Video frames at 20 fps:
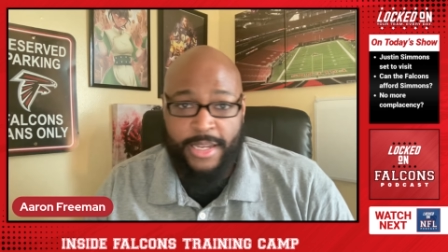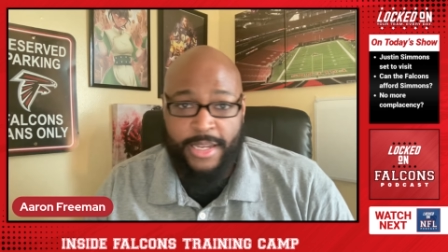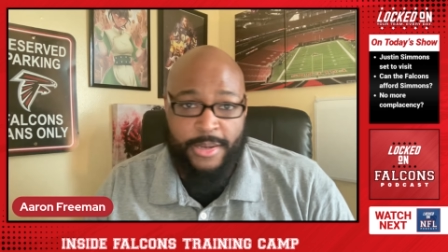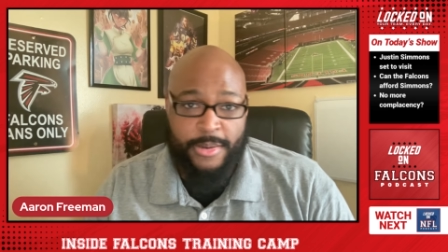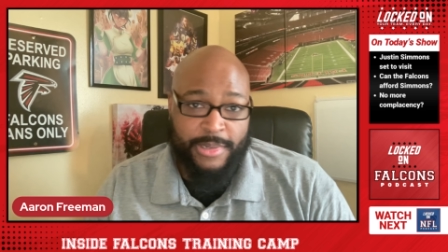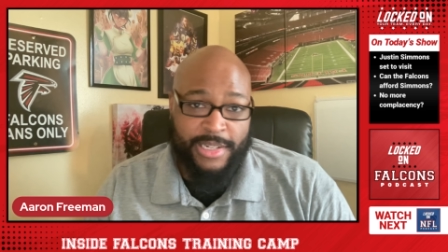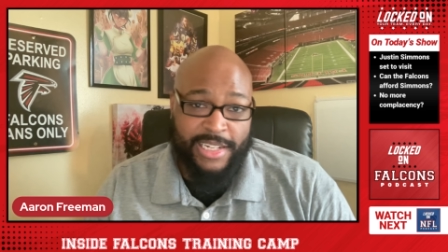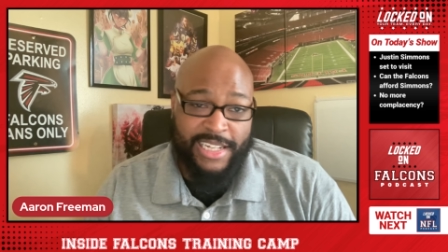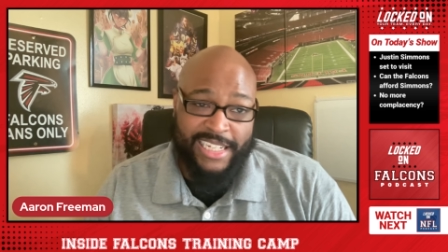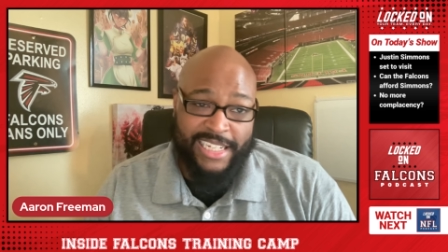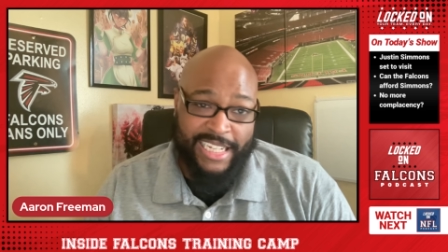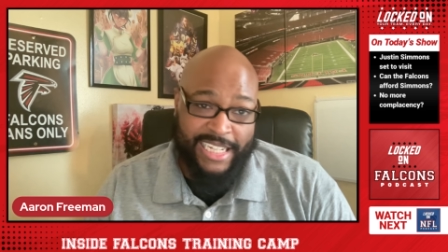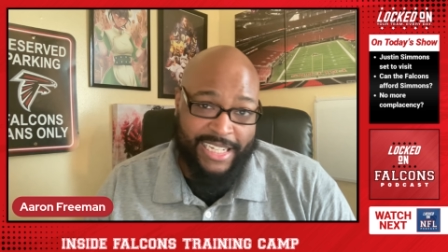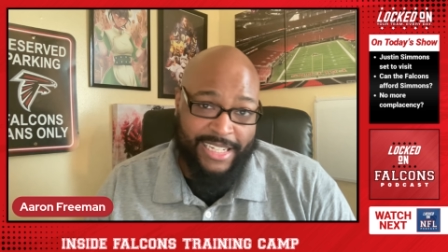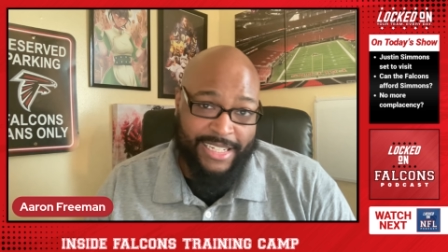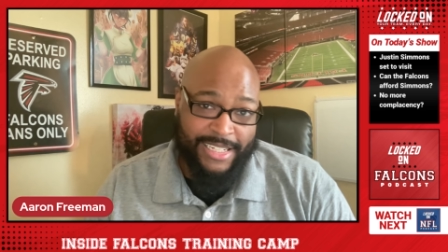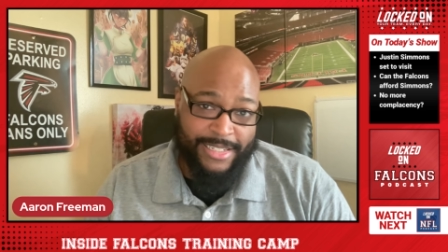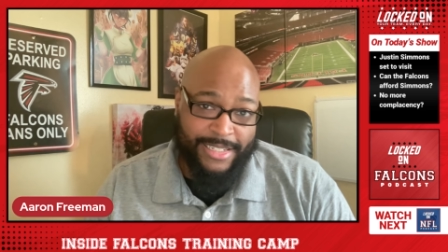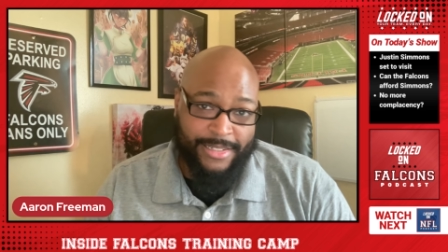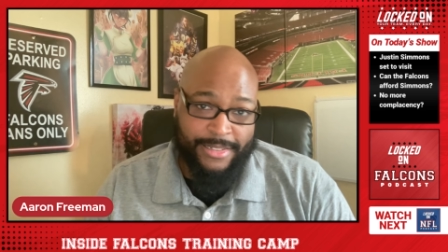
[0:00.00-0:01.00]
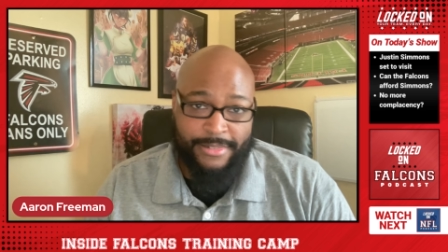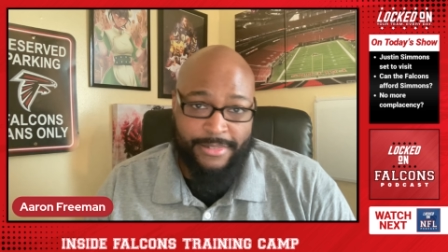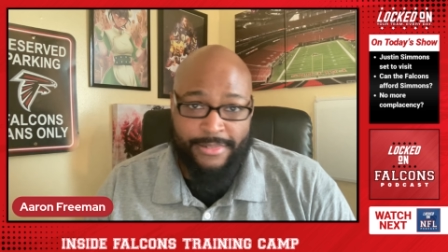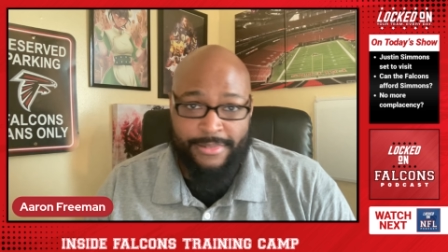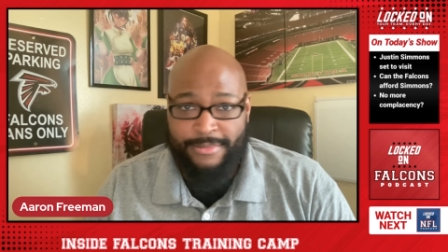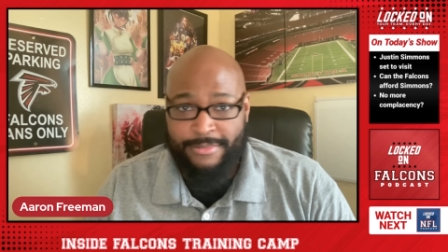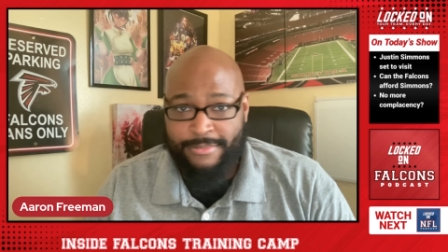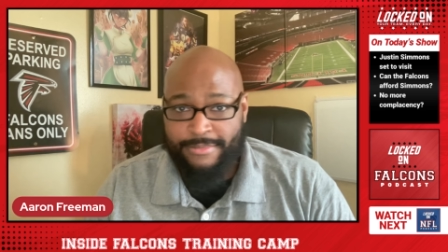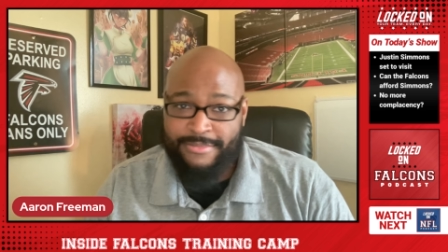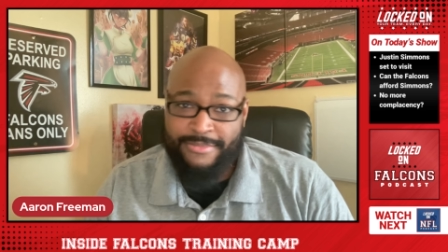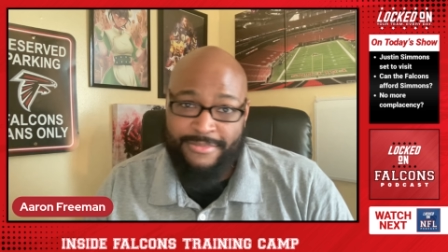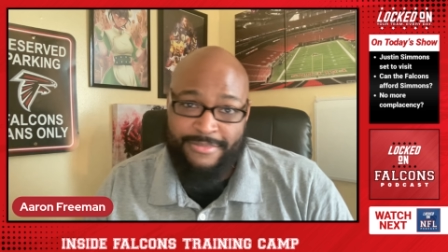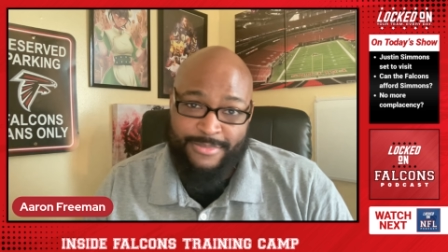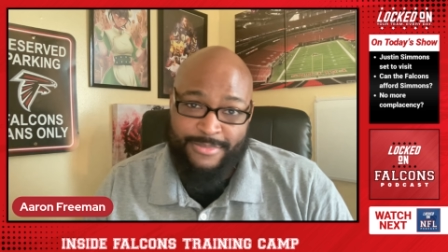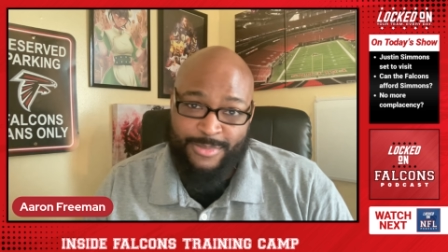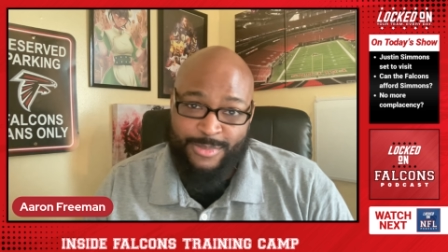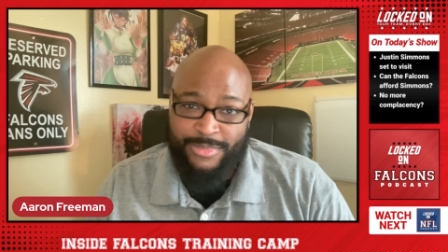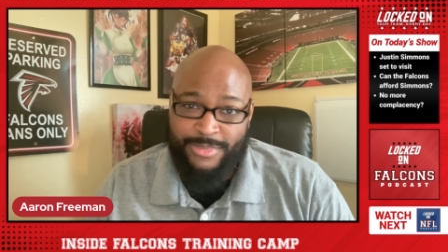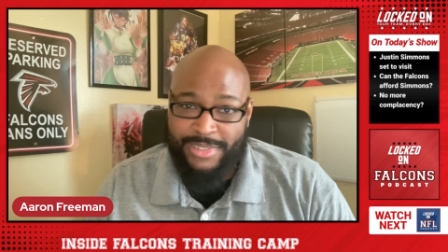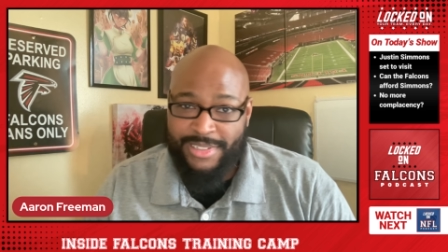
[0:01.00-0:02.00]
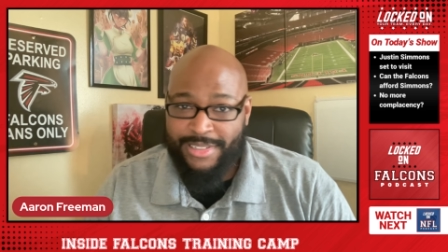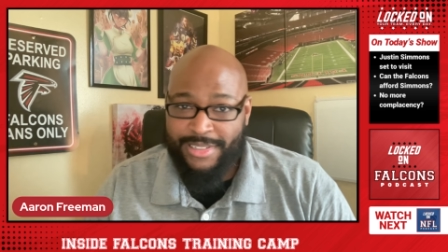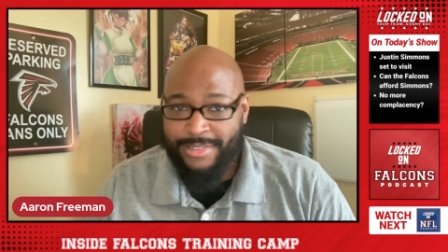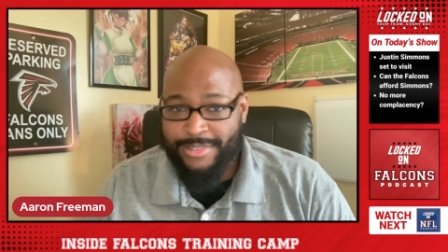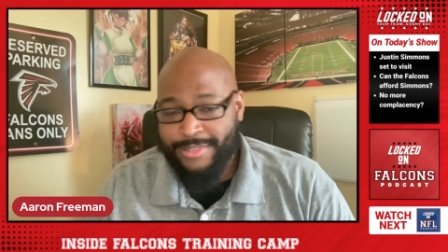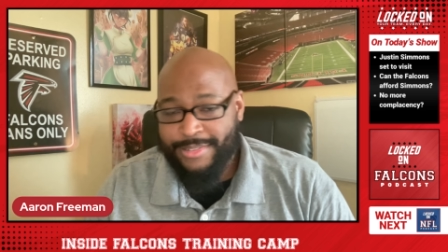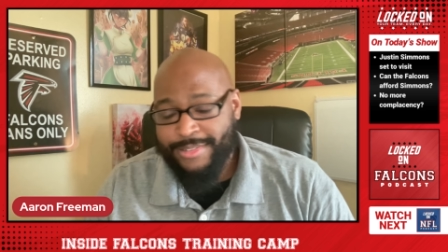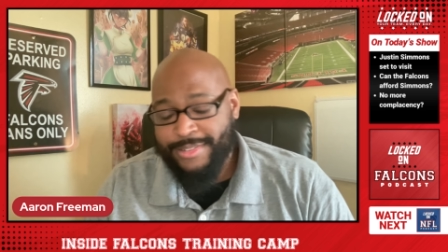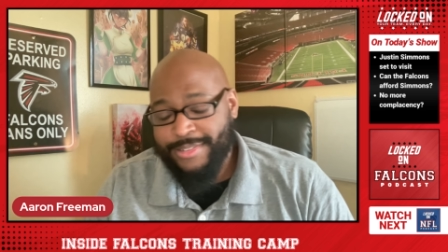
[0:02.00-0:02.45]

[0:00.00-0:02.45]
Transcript: They were like, eh, well. Mm.